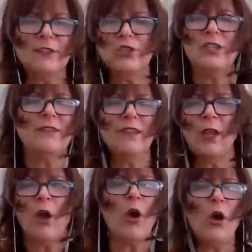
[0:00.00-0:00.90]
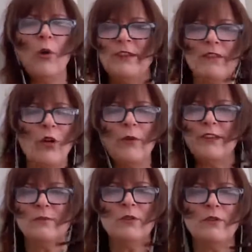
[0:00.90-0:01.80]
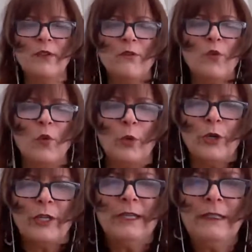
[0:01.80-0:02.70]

achieving, always moving forward.